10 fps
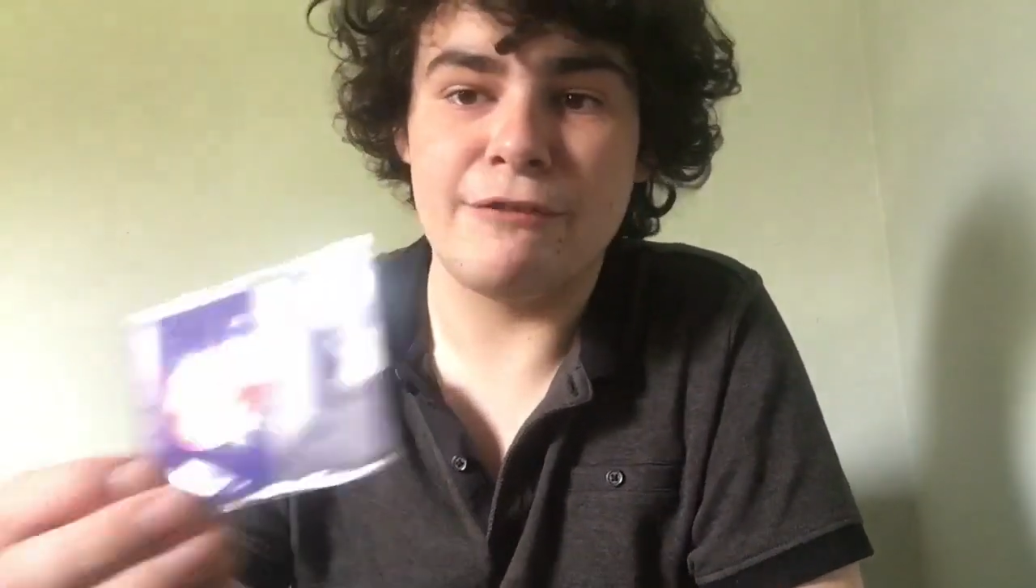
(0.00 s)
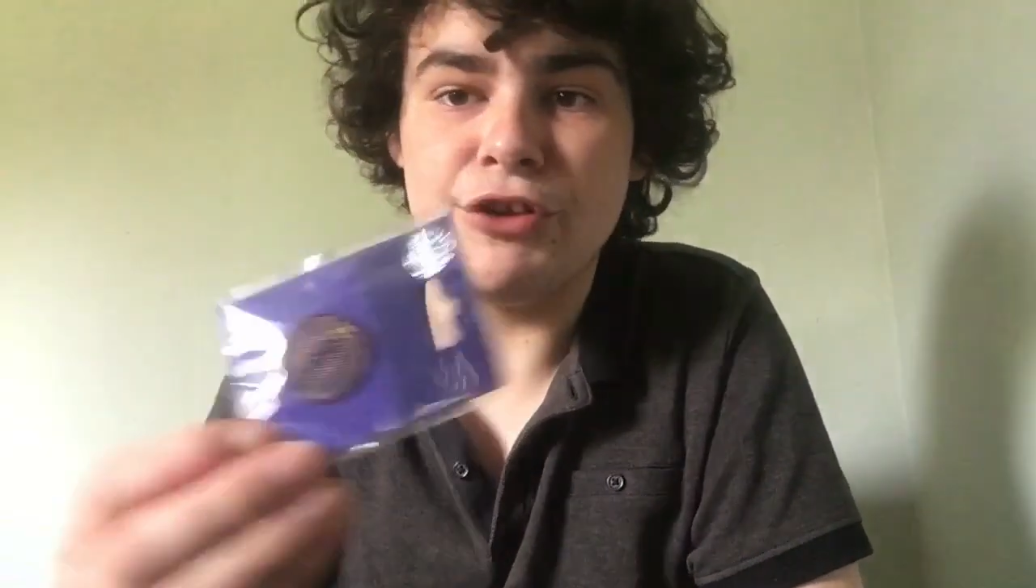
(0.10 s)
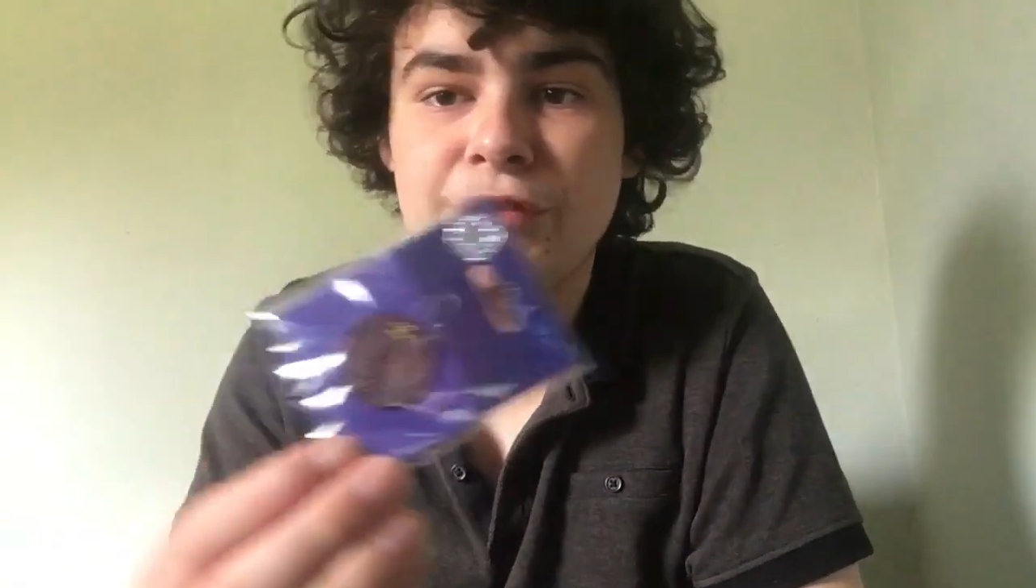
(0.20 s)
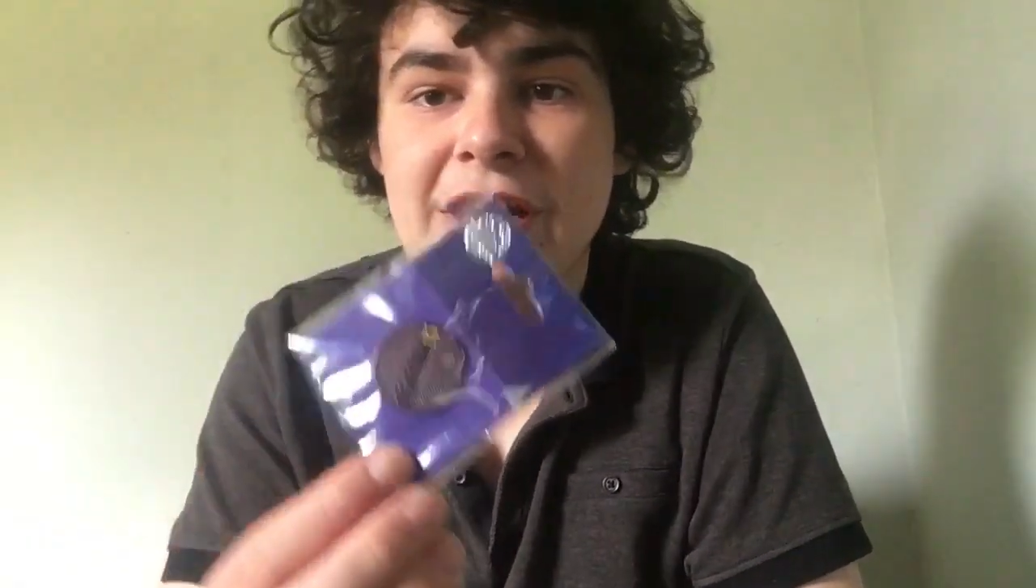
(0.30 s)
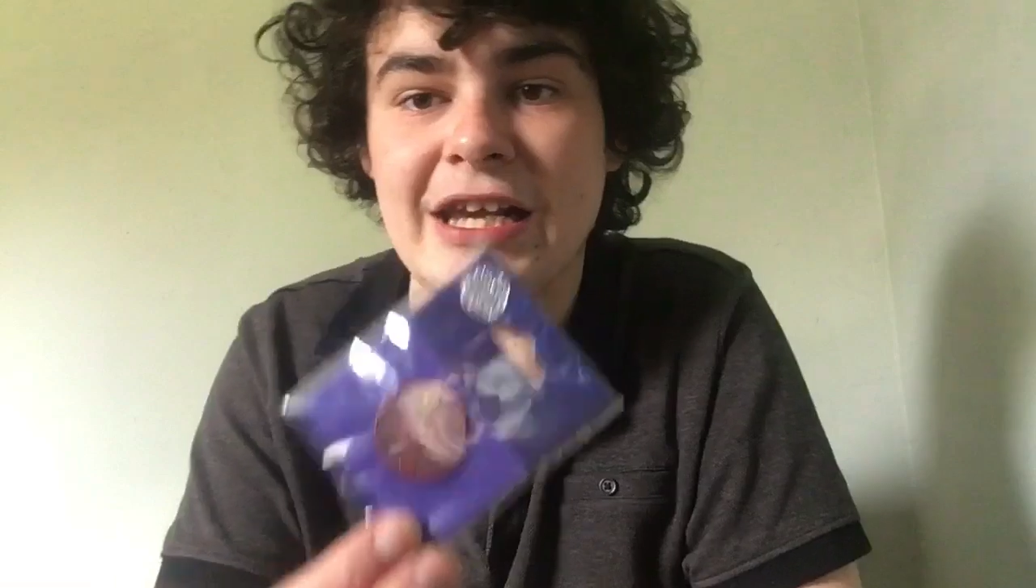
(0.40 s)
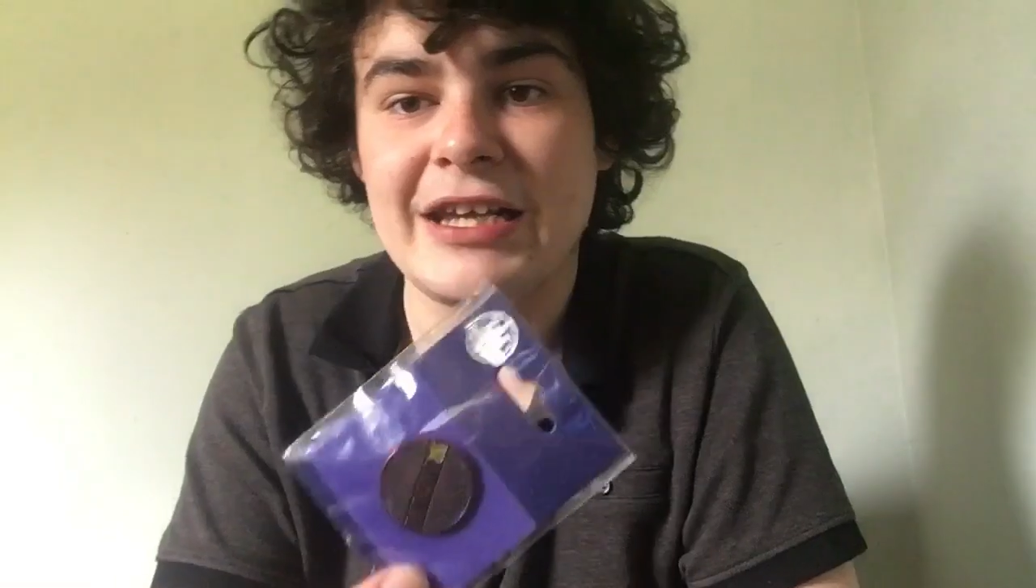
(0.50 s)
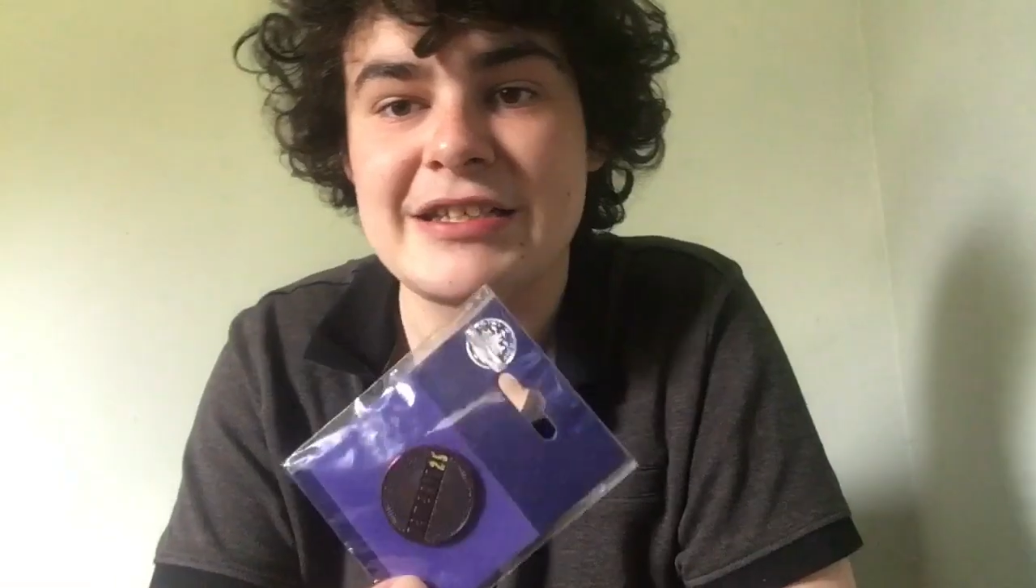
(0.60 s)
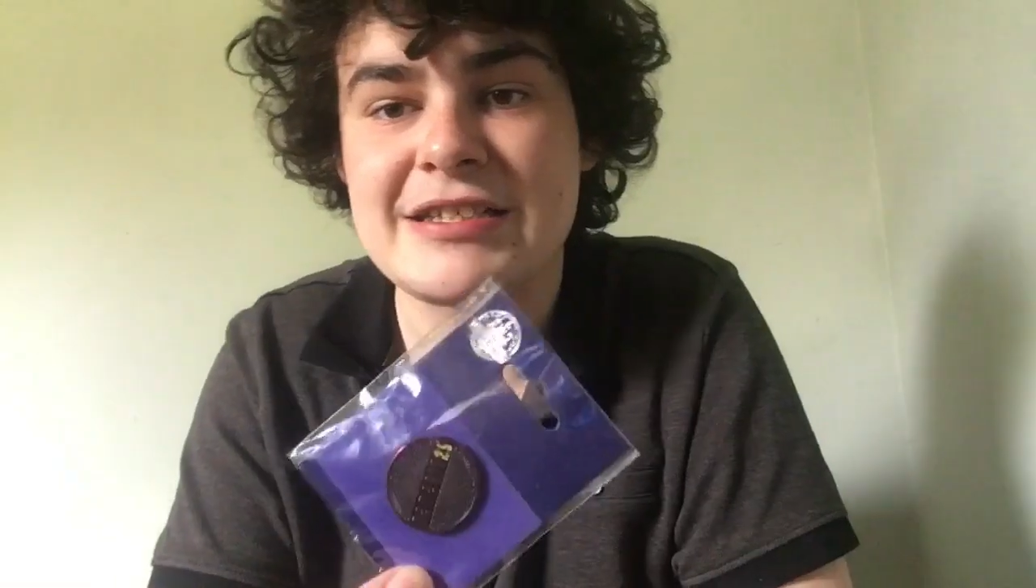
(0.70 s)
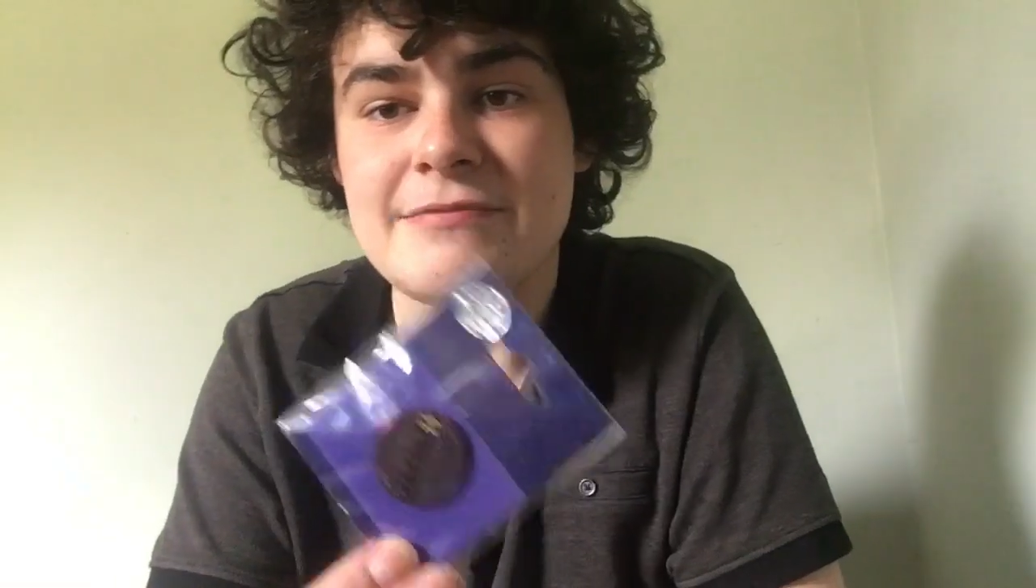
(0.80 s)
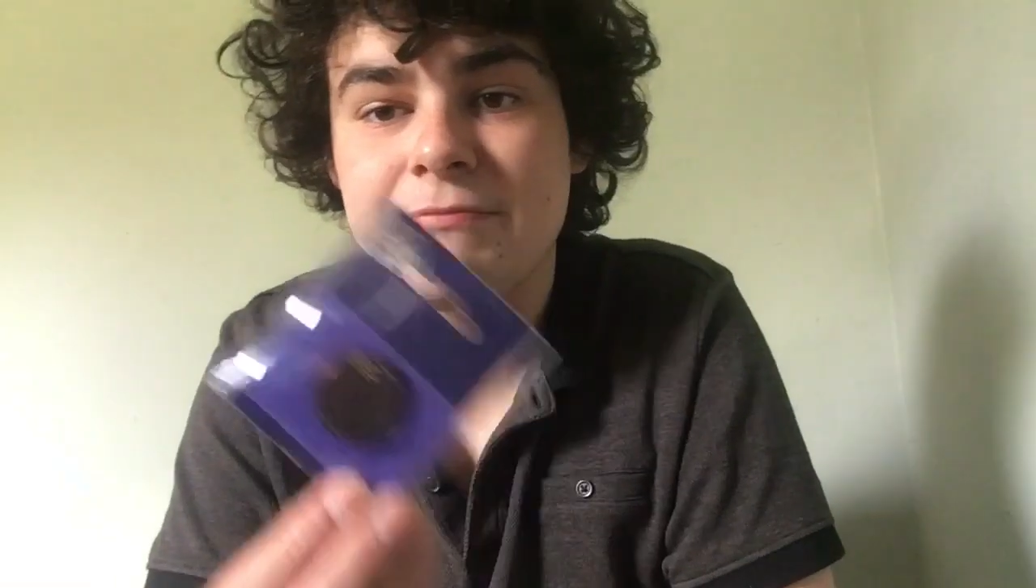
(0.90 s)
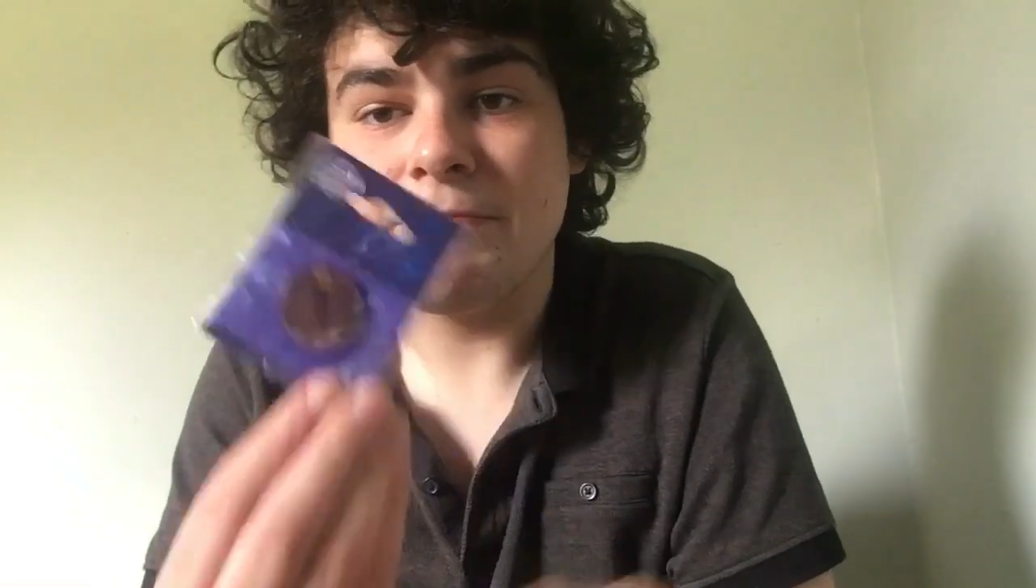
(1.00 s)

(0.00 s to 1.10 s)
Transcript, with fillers: few years,